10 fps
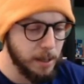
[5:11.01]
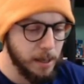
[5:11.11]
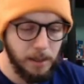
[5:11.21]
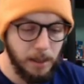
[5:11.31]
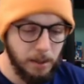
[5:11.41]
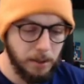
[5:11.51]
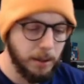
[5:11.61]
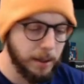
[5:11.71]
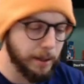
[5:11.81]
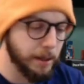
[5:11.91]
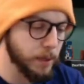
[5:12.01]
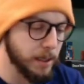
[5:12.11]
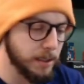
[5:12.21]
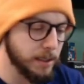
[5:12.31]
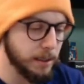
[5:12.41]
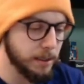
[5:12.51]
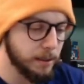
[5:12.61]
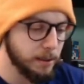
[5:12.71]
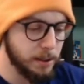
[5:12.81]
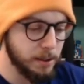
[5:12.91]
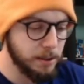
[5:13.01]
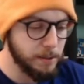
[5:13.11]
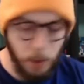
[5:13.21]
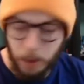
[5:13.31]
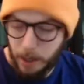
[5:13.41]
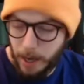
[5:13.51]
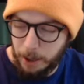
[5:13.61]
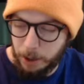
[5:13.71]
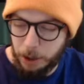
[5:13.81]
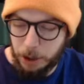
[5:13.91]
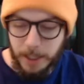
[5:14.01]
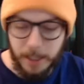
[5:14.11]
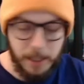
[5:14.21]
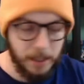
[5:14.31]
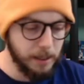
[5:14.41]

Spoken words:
another Galarian Wheezing, some more energy.